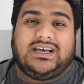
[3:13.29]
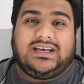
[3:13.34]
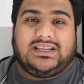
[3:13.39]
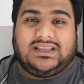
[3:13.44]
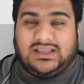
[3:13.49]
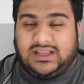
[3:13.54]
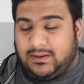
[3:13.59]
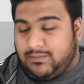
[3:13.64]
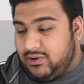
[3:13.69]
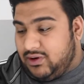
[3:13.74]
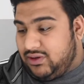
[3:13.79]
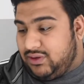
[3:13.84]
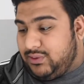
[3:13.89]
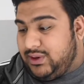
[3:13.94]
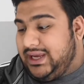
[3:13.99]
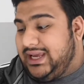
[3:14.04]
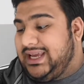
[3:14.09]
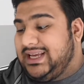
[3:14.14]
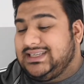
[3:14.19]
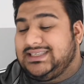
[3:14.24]
Number
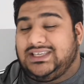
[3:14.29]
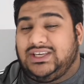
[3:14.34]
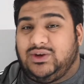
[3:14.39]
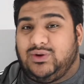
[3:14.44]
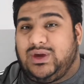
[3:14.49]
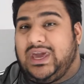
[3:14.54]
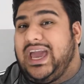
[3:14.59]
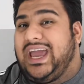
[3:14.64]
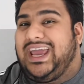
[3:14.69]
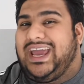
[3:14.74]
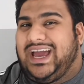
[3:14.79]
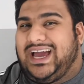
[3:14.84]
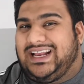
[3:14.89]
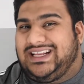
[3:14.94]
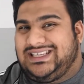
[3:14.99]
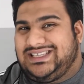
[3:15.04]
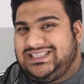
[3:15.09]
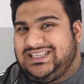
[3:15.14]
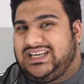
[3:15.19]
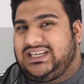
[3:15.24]
3 is UK
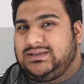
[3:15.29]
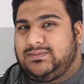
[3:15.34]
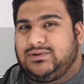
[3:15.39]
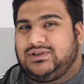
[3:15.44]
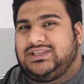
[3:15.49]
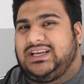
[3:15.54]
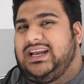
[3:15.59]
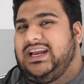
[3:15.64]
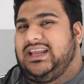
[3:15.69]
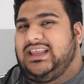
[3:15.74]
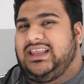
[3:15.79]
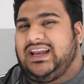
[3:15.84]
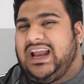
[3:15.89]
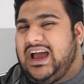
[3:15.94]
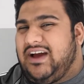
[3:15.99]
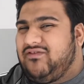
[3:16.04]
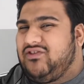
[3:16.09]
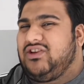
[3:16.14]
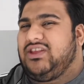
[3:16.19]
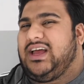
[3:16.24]
at 6%. And then
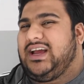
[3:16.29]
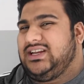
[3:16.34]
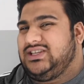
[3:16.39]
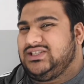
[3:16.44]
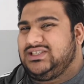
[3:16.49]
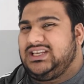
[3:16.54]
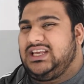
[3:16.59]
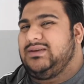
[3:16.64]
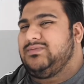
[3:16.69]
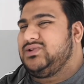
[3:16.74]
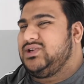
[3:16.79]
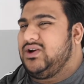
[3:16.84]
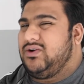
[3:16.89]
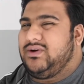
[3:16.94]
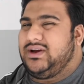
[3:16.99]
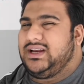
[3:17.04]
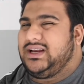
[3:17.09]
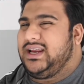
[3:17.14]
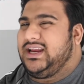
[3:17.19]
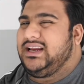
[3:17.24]
after that, it just keeps
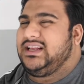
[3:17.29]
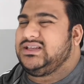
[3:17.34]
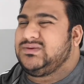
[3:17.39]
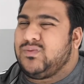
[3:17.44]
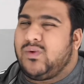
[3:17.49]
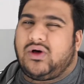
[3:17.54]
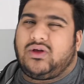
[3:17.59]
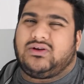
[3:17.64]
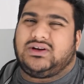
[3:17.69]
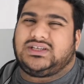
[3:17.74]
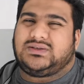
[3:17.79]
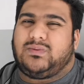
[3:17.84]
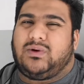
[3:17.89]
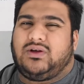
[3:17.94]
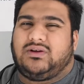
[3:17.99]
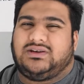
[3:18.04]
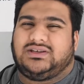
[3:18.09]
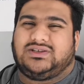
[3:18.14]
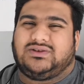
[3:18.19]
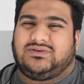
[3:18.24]
going and getting smaller and
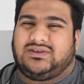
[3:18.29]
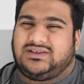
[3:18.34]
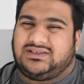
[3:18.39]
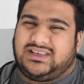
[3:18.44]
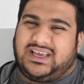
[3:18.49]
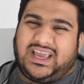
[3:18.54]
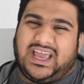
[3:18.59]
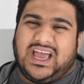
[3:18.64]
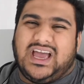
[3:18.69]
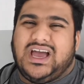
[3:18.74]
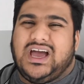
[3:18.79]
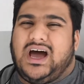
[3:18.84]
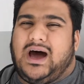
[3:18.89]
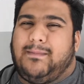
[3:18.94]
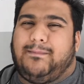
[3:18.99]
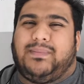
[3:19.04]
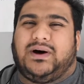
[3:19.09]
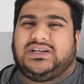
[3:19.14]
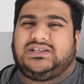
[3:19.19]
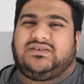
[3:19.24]
smaller until there's like a
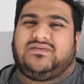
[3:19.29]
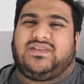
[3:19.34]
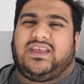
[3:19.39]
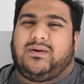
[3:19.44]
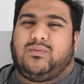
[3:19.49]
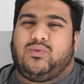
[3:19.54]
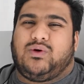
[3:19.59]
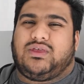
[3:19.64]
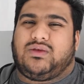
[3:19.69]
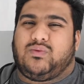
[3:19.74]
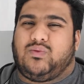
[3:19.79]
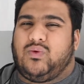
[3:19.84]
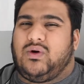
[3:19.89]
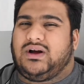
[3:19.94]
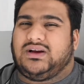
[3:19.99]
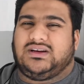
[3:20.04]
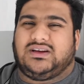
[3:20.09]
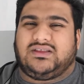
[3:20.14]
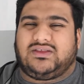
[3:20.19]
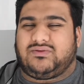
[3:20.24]
bunch of them with
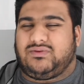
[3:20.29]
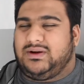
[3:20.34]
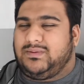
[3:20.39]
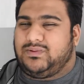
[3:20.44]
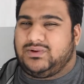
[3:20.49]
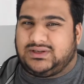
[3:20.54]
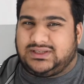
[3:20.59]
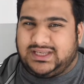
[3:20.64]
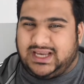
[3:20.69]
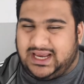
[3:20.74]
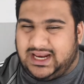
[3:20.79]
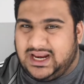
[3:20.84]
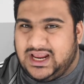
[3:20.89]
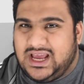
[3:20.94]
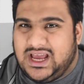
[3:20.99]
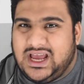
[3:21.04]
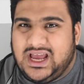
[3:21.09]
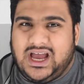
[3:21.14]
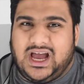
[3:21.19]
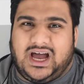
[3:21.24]
1 to 3%
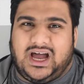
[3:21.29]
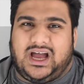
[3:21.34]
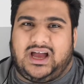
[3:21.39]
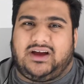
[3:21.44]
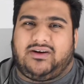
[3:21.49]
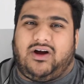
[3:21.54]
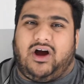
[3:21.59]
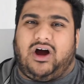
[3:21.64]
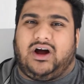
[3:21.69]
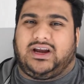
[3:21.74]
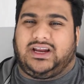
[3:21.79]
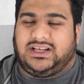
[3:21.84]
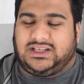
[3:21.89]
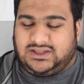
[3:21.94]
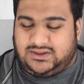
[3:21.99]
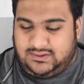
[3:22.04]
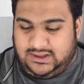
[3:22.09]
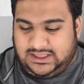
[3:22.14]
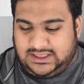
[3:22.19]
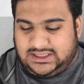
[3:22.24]

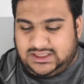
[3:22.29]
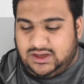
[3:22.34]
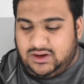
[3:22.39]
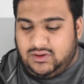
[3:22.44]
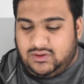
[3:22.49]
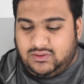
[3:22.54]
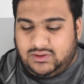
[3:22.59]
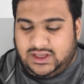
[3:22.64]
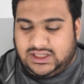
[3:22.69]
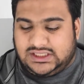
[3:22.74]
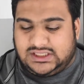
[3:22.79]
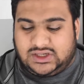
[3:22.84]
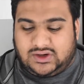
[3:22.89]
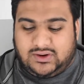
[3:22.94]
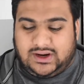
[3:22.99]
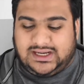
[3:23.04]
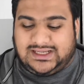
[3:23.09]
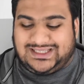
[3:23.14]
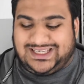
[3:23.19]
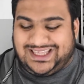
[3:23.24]
audience rate. So it's
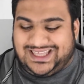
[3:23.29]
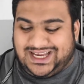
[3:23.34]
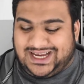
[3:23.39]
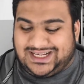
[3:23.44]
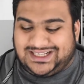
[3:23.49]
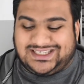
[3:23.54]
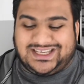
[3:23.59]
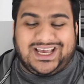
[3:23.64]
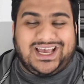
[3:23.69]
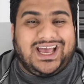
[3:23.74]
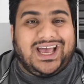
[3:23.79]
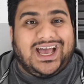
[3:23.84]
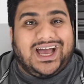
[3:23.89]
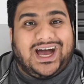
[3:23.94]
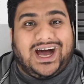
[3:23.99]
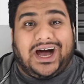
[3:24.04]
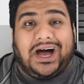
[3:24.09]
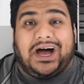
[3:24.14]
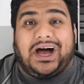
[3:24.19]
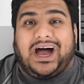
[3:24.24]
crazy that
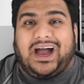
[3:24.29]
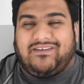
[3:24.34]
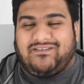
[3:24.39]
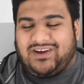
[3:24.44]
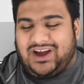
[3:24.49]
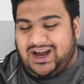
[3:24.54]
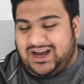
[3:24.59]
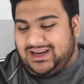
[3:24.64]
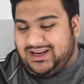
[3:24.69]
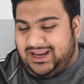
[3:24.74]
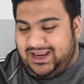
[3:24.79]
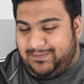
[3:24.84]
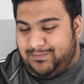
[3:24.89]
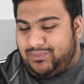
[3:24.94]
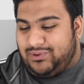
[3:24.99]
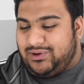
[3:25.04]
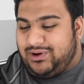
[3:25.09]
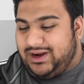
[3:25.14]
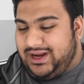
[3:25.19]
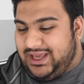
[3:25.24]
I've got a
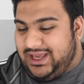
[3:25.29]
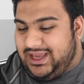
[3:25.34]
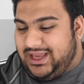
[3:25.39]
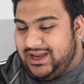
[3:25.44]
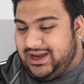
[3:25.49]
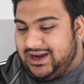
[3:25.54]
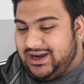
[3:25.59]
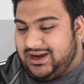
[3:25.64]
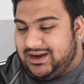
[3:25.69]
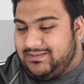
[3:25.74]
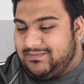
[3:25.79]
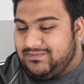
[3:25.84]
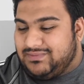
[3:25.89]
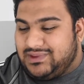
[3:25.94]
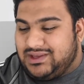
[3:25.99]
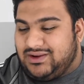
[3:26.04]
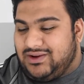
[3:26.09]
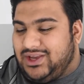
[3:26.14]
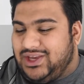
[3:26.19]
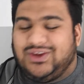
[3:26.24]
pretty
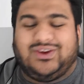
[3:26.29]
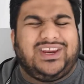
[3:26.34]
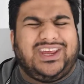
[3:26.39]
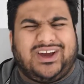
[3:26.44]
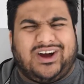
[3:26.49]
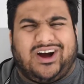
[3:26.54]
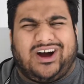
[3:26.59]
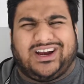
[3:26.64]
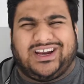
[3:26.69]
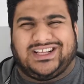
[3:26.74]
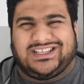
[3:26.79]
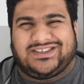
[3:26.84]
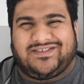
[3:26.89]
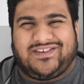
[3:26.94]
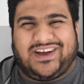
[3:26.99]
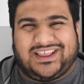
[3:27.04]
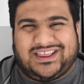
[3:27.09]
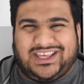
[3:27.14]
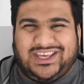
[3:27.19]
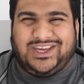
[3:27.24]
unique audience. I've
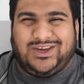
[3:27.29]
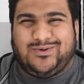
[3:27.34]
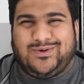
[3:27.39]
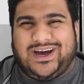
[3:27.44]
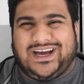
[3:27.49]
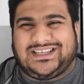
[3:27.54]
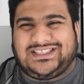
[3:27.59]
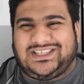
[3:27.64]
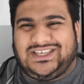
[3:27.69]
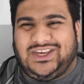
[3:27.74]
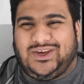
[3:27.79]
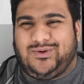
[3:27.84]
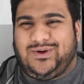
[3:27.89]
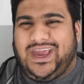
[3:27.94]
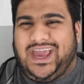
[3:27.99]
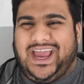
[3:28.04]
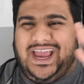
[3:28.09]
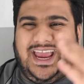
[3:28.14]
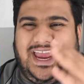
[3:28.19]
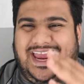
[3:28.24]
got the US,
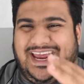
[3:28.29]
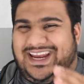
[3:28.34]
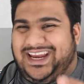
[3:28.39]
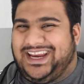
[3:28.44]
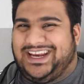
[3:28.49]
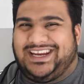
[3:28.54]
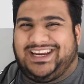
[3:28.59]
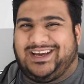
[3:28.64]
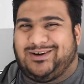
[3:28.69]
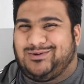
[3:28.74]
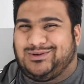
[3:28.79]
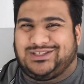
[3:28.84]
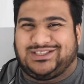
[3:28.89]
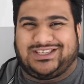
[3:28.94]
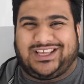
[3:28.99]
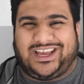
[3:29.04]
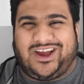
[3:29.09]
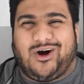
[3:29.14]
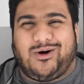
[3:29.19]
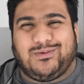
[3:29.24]
UK, and India, which is
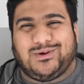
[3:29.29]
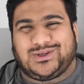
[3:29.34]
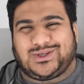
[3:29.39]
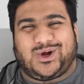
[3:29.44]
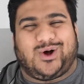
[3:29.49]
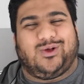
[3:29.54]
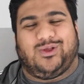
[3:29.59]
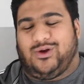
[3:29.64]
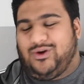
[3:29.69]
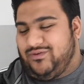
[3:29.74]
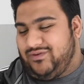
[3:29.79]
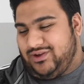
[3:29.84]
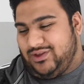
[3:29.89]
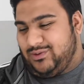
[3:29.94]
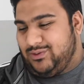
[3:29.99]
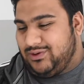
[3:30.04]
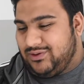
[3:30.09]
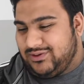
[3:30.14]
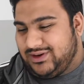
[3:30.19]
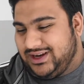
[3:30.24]
like almost all over the
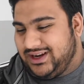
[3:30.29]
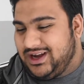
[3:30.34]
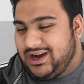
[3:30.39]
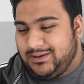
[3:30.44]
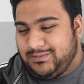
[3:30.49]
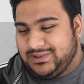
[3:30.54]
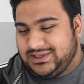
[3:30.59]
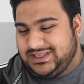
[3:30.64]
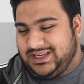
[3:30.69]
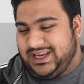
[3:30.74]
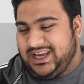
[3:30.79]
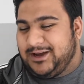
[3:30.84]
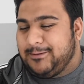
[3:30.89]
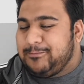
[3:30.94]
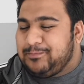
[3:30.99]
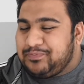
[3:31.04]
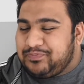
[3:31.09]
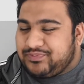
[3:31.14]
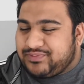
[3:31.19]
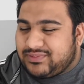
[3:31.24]
world encompassing
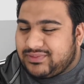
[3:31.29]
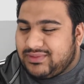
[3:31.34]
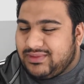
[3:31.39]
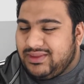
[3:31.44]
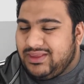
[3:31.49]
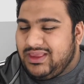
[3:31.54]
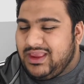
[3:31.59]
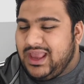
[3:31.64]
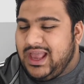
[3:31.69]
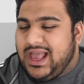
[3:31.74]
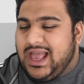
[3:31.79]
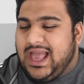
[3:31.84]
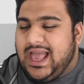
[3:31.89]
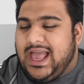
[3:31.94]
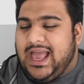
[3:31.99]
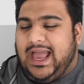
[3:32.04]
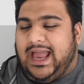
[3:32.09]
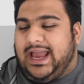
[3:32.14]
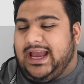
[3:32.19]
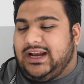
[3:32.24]
it.
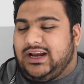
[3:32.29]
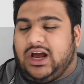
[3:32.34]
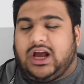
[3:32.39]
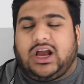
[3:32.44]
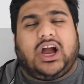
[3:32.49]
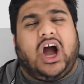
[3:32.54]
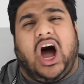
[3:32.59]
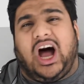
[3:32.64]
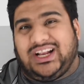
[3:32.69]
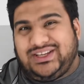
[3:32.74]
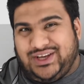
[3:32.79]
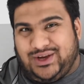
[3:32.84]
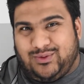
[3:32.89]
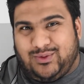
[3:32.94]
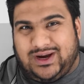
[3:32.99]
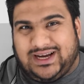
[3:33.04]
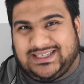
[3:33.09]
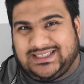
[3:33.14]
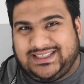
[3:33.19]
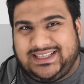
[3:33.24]
And
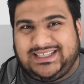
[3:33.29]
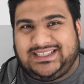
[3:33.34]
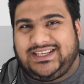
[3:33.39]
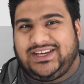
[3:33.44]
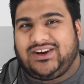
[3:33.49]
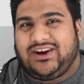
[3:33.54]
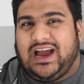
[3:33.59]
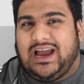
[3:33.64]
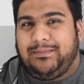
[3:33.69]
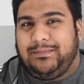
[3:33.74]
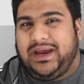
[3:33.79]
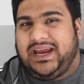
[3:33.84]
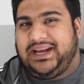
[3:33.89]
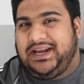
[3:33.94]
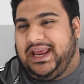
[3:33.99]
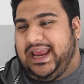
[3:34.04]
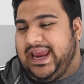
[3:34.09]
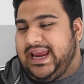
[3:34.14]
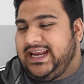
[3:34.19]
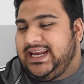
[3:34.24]
content-wise, this year I
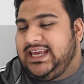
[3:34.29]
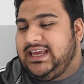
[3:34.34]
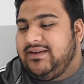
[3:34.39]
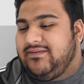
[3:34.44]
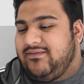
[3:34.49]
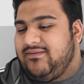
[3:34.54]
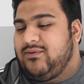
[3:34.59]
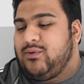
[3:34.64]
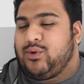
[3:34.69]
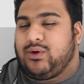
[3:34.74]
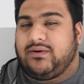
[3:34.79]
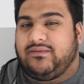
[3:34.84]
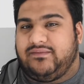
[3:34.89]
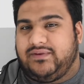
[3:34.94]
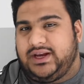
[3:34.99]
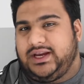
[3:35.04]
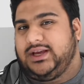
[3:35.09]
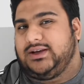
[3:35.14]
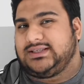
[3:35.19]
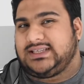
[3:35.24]
made 84
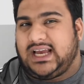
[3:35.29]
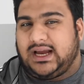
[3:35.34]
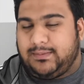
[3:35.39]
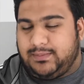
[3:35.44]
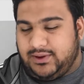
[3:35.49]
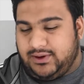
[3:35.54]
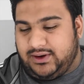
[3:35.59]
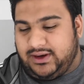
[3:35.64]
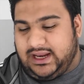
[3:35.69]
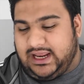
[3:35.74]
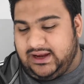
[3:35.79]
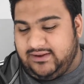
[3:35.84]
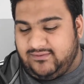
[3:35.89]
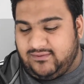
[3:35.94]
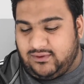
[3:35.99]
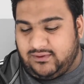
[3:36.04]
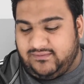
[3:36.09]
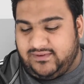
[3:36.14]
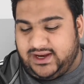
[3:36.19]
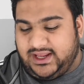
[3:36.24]
videos. I uploaded
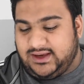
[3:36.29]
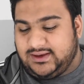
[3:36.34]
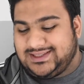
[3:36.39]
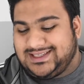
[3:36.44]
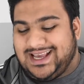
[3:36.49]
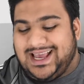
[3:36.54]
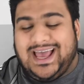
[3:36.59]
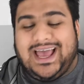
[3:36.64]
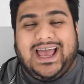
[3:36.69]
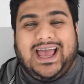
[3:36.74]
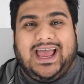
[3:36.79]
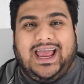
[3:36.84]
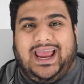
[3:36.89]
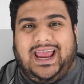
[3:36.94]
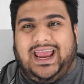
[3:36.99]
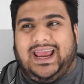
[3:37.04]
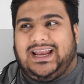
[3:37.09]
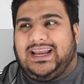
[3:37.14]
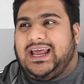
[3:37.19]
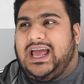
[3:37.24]
84 videos.
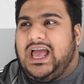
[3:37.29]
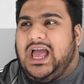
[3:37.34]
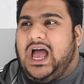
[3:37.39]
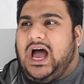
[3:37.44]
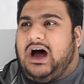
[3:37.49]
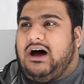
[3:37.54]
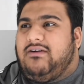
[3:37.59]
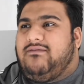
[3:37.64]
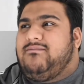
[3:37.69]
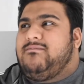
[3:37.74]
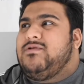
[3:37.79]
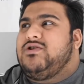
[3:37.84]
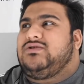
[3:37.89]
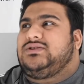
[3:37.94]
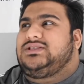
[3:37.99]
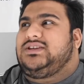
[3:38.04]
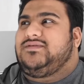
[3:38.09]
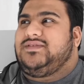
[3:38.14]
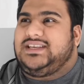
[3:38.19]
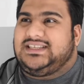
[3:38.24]
And of
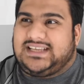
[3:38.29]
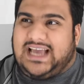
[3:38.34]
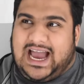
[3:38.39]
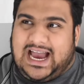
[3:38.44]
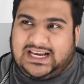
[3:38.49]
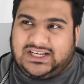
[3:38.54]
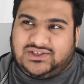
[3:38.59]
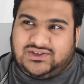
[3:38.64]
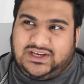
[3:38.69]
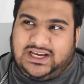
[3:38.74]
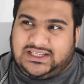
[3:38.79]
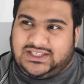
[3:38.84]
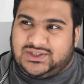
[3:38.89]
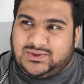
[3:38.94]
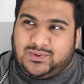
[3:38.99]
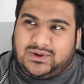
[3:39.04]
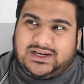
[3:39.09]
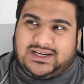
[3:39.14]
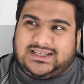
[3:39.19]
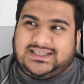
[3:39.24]
most of these, actually, I just
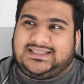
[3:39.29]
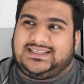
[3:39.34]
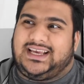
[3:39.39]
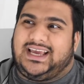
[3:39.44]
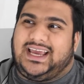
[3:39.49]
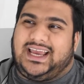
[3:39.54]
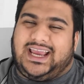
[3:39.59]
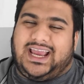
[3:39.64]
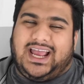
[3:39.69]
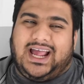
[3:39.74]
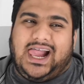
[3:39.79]
wanted to say,